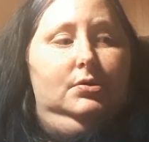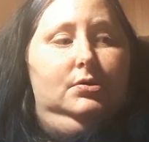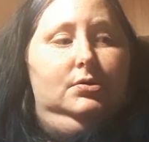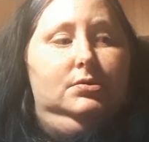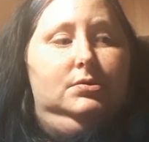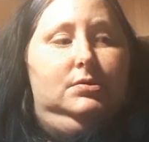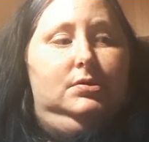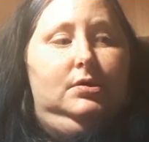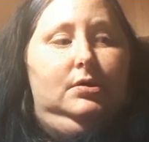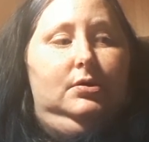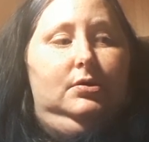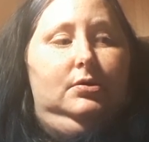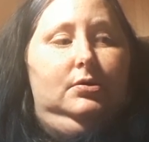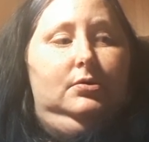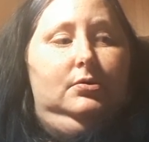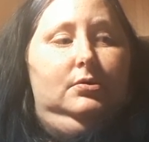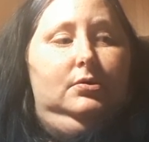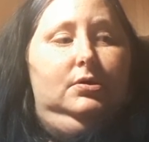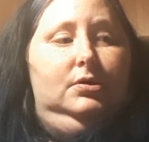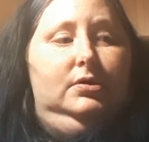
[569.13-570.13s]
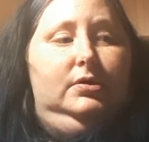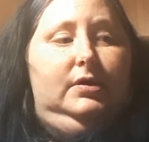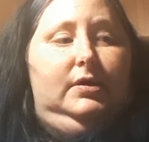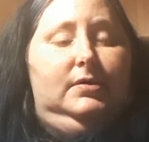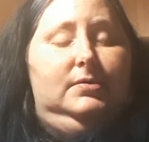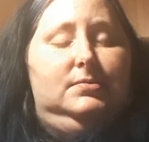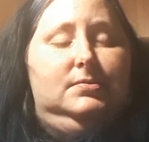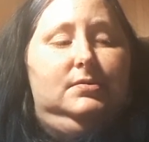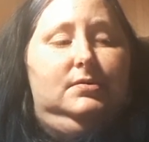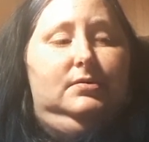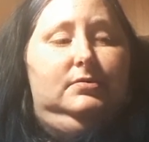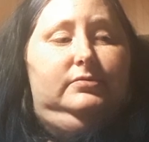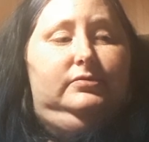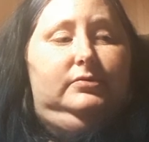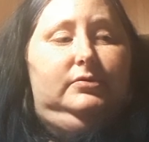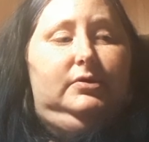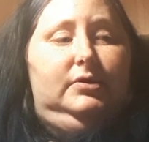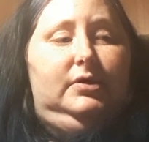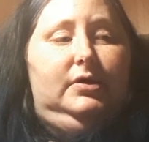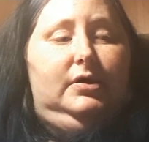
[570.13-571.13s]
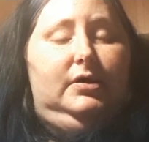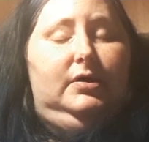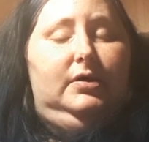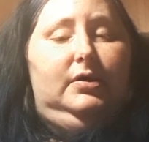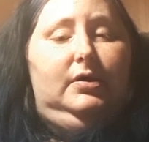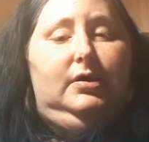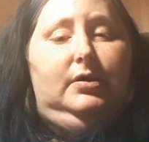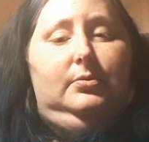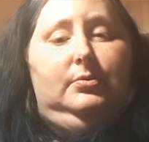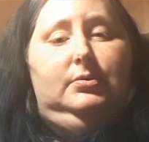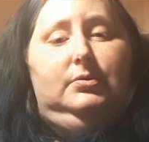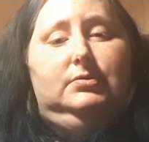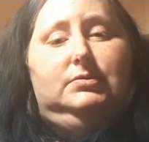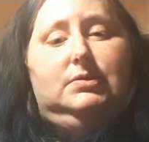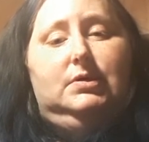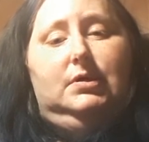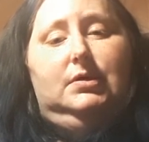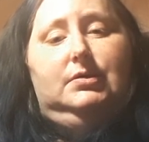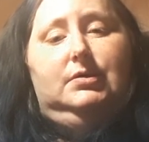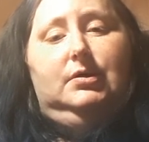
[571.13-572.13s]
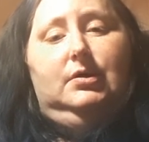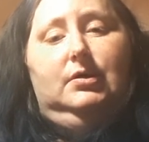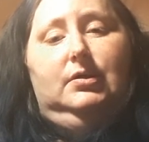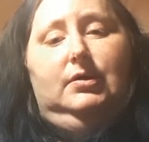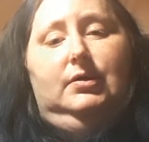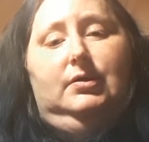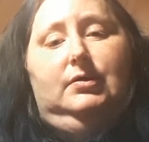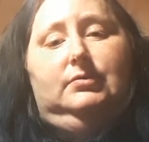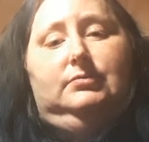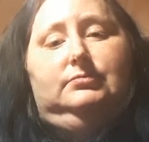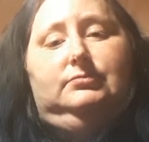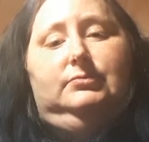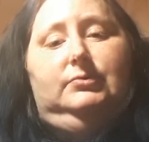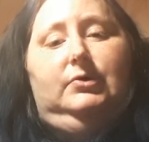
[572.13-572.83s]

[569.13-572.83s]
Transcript: So that's enough for today. I will talk to y'all later.